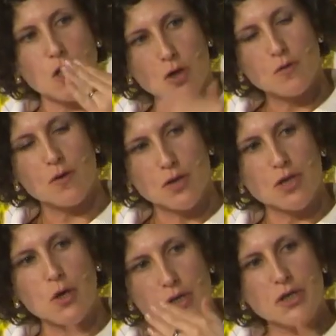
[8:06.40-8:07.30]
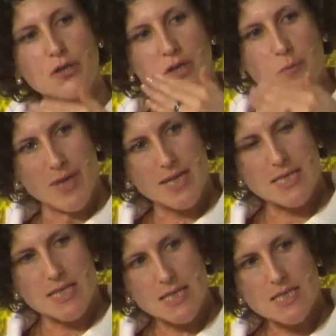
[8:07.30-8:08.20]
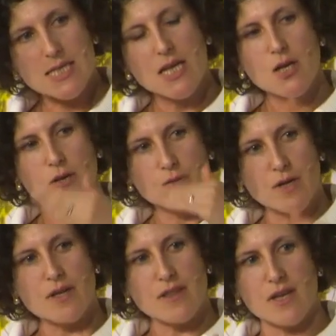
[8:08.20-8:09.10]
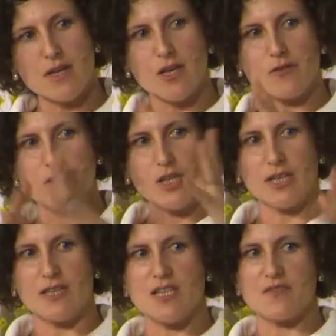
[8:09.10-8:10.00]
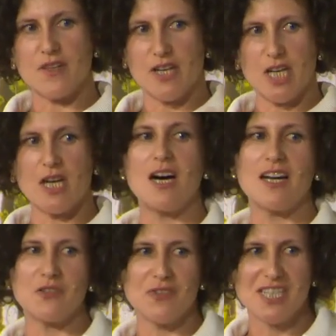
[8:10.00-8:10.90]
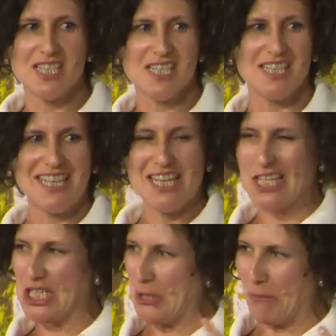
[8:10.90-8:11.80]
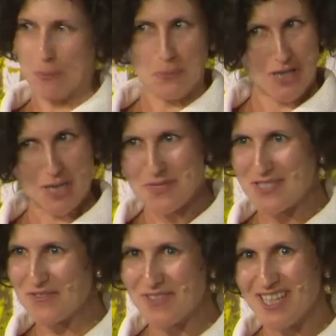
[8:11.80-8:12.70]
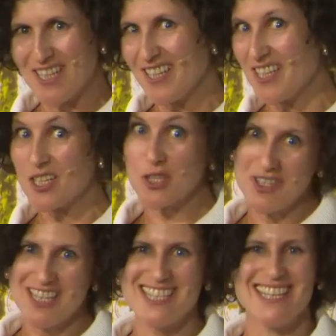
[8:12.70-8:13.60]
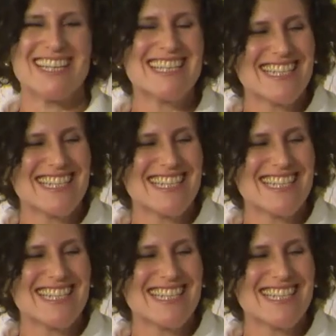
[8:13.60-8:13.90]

on an ongoing basis, rather than kind of look at these very high risk, perhaps very courageous.